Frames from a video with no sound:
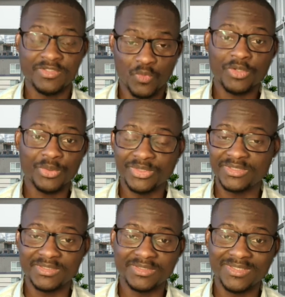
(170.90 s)
is the
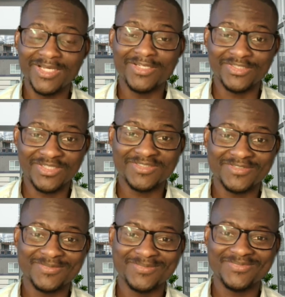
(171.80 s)
workload in the
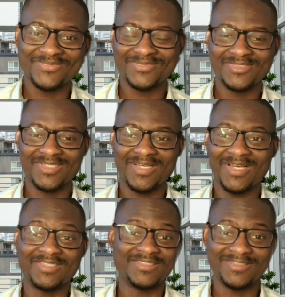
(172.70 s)
NHS.
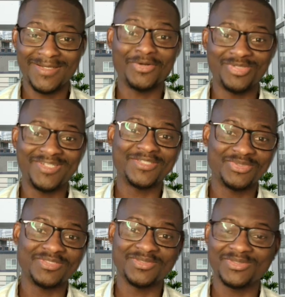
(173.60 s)
And I'll be
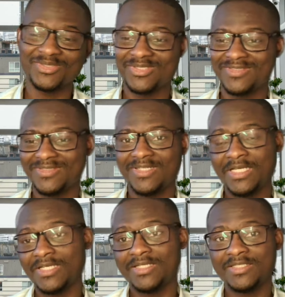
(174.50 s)
honest with you,
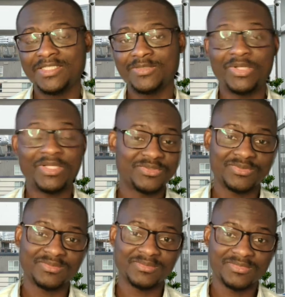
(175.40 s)
well,
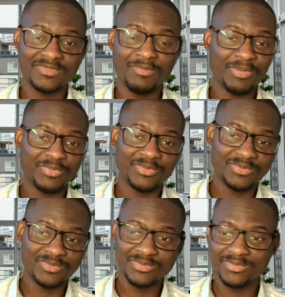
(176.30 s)
some
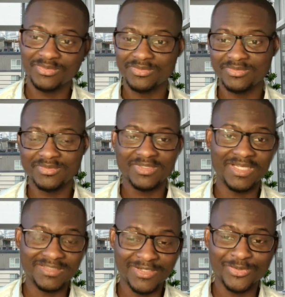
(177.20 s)
people
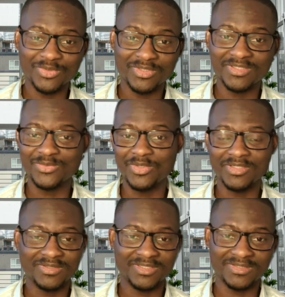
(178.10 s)
get along with it
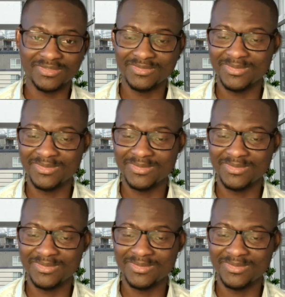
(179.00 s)
well,